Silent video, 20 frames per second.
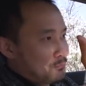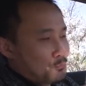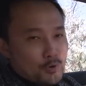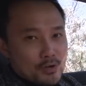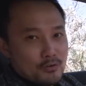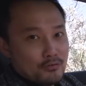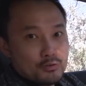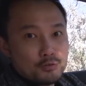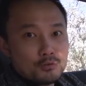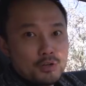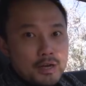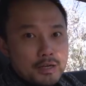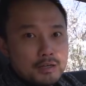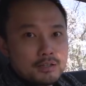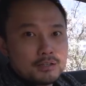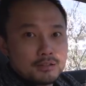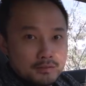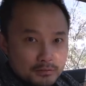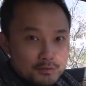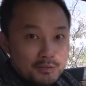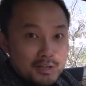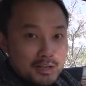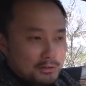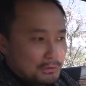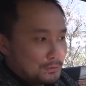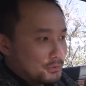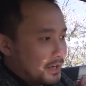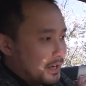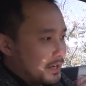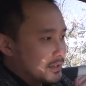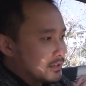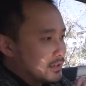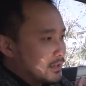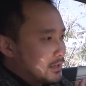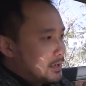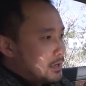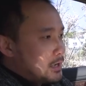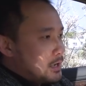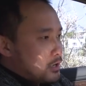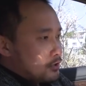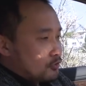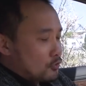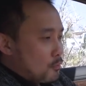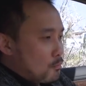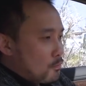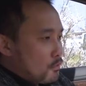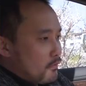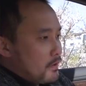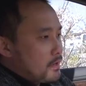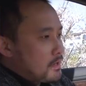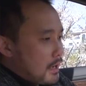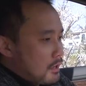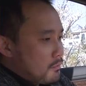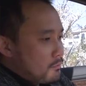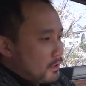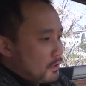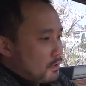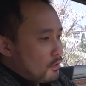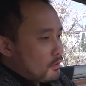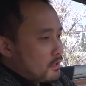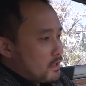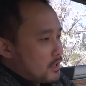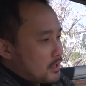whatever you like, you can do that. So moving down below